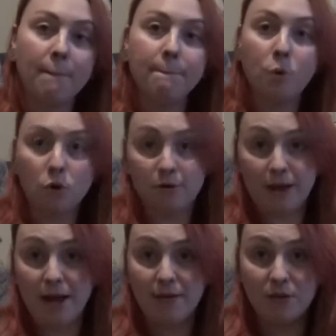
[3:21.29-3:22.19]
more of a
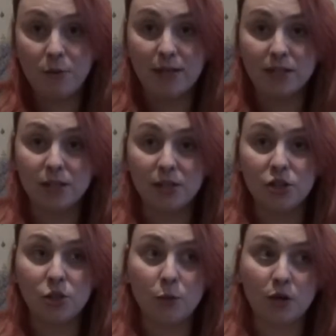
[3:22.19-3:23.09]
heavier wetter than
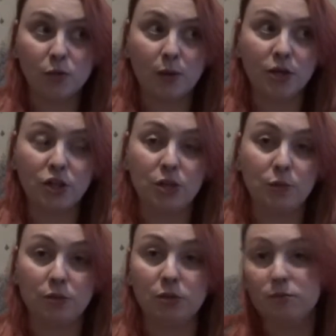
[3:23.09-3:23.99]
she was when she
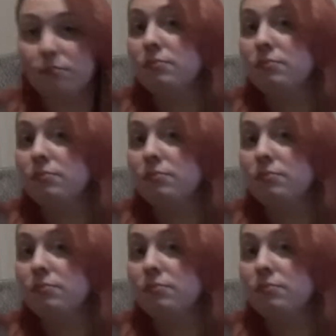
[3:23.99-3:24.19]
was